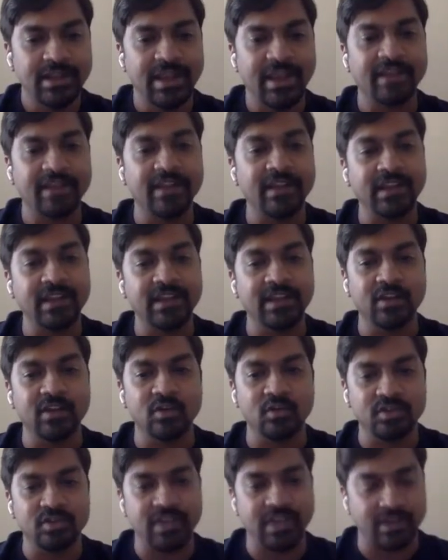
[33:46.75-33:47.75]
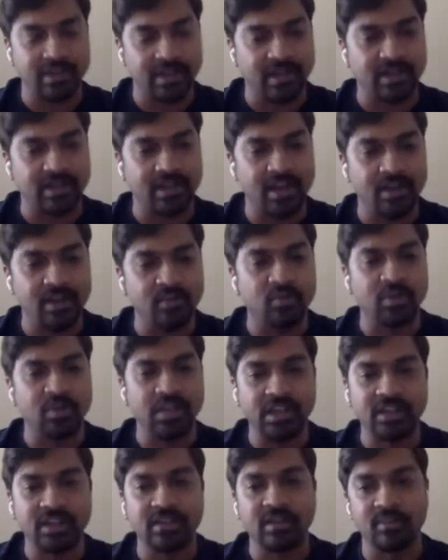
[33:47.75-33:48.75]
And then data nodes take their time to
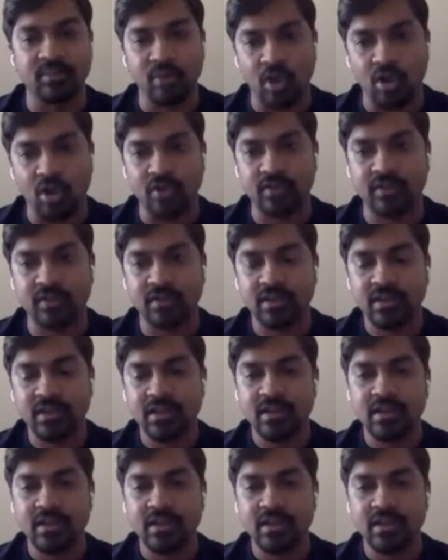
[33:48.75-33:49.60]
delete the blocks,